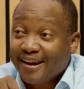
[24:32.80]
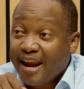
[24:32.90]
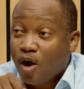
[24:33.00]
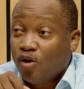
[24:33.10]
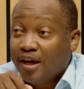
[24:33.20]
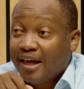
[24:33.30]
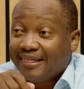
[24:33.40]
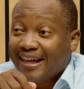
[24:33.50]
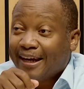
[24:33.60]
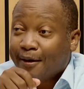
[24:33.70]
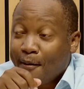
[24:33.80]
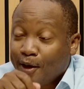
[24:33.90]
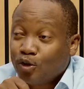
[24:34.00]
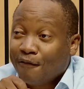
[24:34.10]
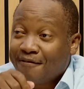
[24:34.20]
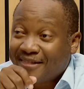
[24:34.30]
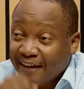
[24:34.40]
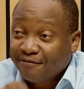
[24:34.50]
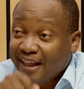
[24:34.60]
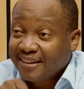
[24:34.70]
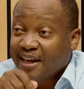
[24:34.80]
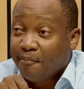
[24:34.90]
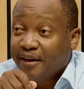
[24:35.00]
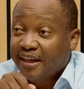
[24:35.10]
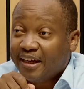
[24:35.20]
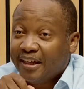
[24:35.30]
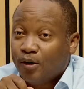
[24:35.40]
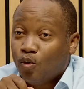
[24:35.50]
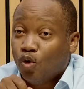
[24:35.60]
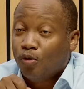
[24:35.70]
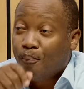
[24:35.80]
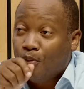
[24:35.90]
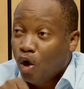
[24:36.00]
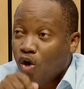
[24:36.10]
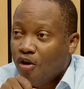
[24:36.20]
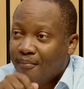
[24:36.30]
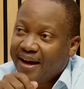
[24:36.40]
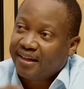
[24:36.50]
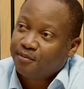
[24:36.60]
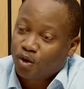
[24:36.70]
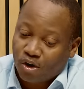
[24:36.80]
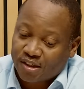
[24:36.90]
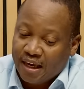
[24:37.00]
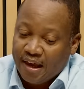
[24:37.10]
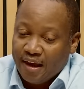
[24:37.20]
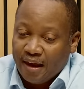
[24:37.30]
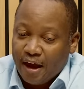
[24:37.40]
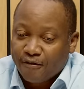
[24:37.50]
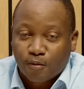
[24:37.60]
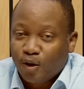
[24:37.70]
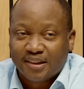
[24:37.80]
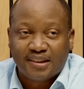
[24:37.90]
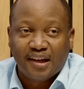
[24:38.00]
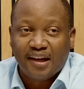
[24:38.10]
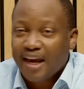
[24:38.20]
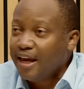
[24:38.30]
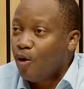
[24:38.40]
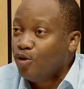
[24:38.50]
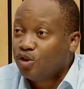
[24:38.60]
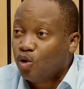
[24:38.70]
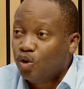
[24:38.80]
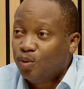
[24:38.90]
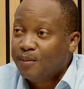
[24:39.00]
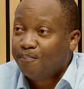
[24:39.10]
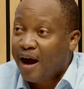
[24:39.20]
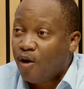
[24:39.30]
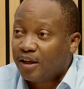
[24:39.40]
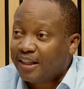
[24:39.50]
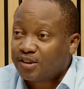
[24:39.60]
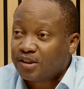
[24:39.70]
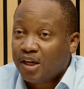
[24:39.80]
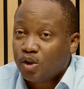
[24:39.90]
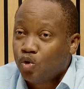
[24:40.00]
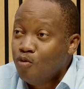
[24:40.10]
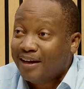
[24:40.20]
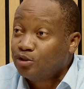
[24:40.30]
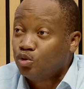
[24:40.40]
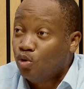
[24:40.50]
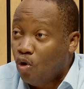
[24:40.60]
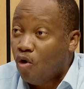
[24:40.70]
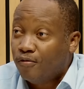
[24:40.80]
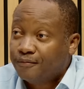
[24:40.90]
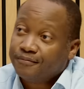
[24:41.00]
now, the amount of theft that's happening will blow your mind, because everybody's thinking, hey, are we still going to be in power? There's 2 months to go.